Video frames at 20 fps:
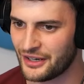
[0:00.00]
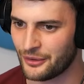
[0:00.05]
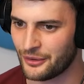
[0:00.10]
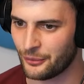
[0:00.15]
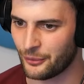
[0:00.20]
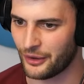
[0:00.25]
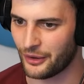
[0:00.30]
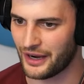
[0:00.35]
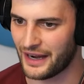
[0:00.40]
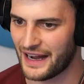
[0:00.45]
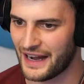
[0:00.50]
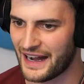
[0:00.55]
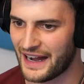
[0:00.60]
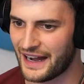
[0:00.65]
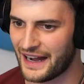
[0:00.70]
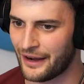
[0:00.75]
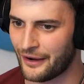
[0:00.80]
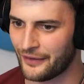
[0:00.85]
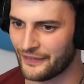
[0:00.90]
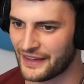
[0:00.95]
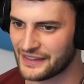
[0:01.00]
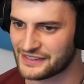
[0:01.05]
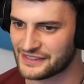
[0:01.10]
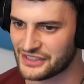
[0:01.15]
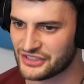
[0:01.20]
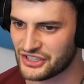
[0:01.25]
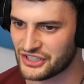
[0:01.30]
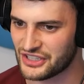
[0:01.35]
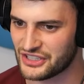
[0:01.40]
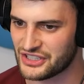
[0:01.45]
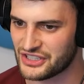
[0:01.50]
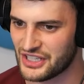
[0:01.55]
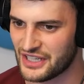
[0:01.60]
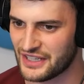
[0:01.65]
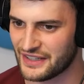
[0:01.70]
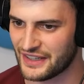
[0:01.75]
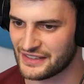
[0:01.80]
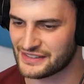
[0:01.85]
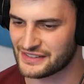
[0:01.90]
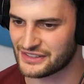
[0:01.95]
Wow, that's a GG.
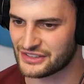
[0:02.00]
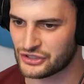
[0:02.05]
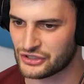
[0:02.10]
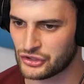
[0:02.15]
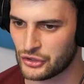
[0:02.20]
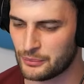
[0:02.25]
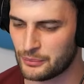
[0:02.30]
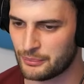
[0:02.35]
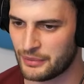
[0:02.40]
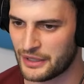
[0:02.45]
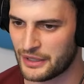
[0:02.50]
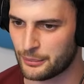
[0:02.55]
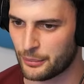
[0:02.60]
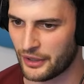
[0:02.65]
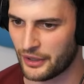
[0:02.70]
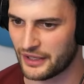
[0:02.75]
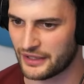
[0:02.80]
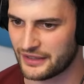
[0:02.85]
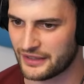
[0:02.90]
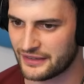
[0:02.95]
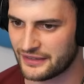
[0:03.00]
That's some bed break.